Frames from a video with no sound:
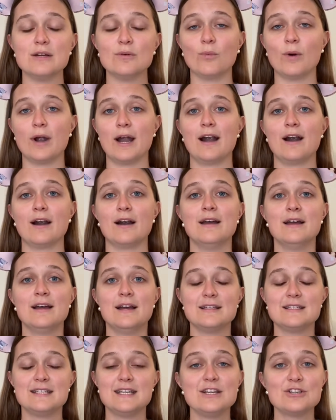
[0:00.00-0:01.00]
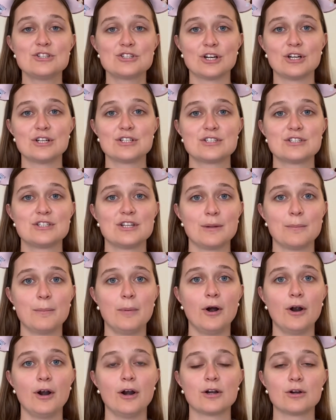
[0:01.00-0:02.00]
wear t-shirts to the
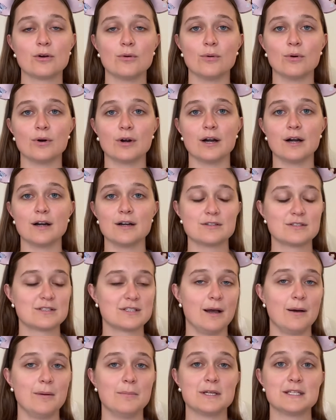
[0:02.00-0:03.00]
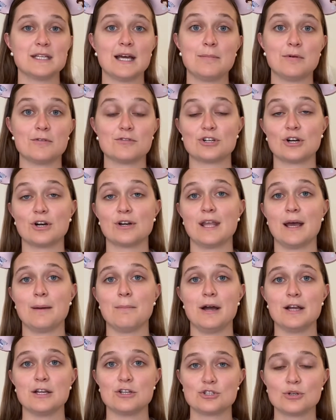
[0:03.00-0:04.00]
park or some type of shirt that
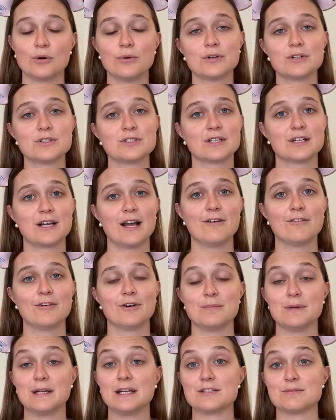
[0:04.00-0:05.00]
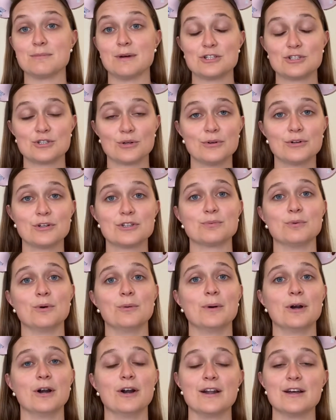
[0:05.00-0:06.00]
my shoulders are covered because my shoulders will
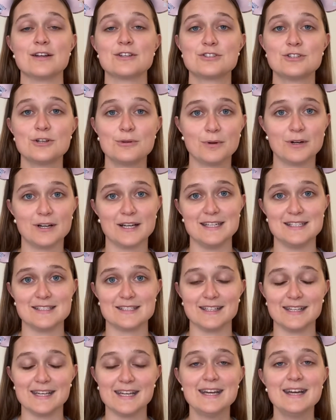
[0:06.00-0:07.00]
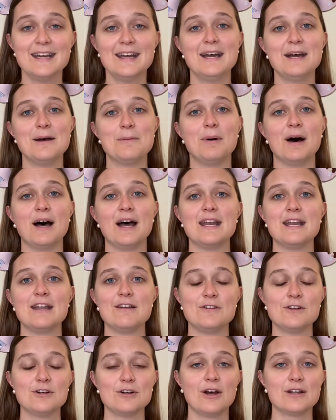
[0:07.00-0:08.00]
burn super easily. But
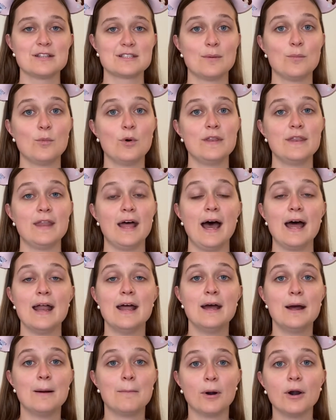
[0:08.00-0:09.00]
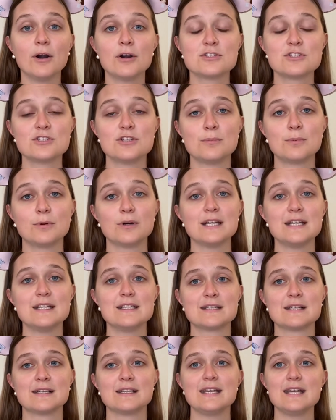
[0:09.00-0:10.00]
if you're not someone that burns super
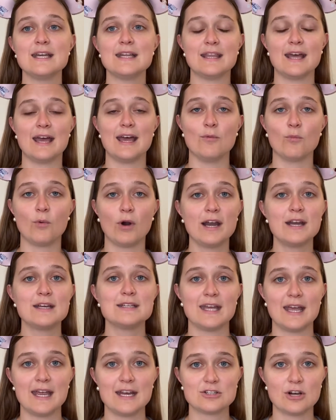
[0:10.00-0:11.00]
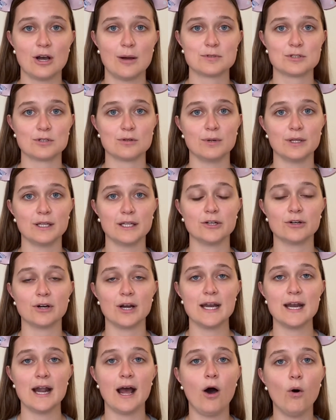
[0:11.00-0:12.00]
easily, then wearing tank tops are really
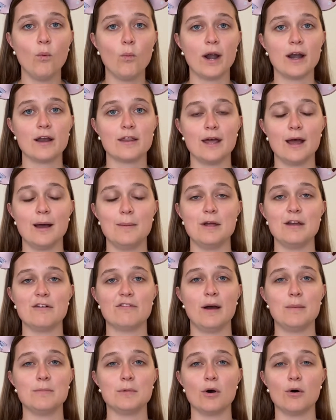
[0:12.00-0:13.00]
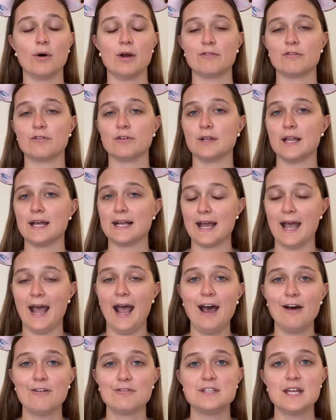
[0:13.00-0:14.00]
great. I'll wear them if I'm going for like a
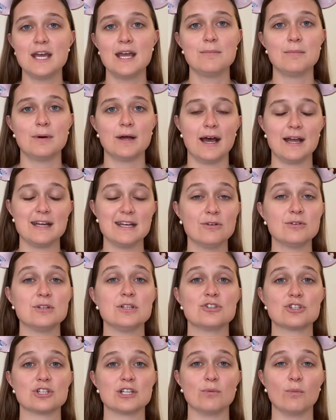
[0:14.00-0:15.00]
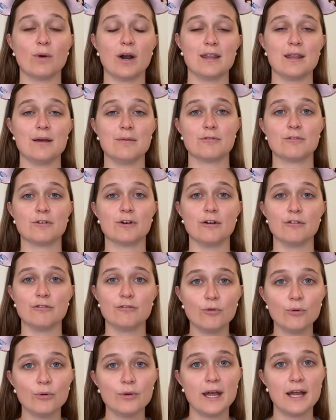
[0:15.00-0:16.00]
half day, but I don't usually wear them for a
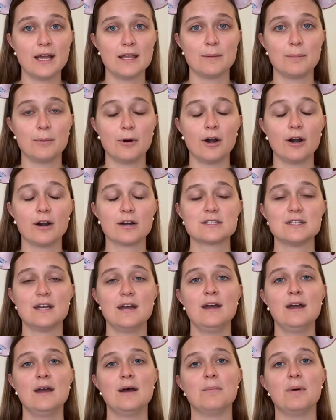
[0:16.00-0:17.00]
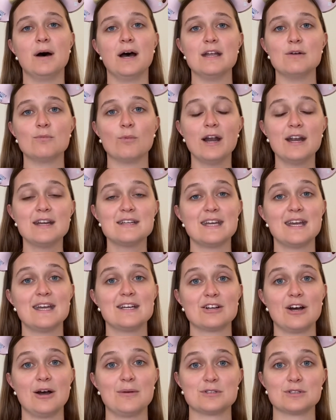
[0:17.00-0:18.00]
full day in the parks. But wearing tank
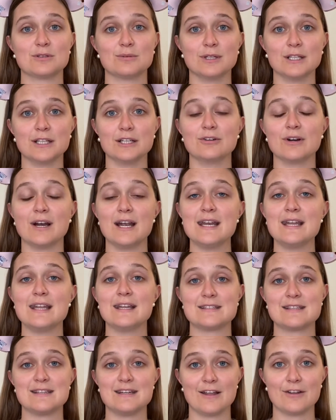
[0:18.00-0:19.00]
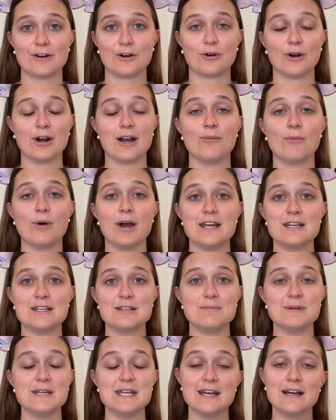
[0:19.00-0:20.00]
tops are really great. That's another great way to
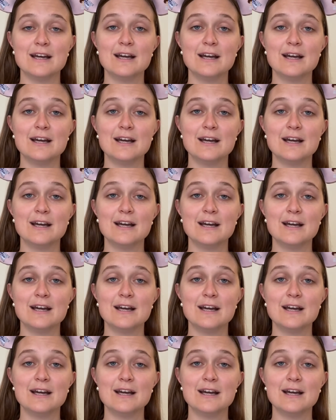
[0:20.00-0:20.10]
be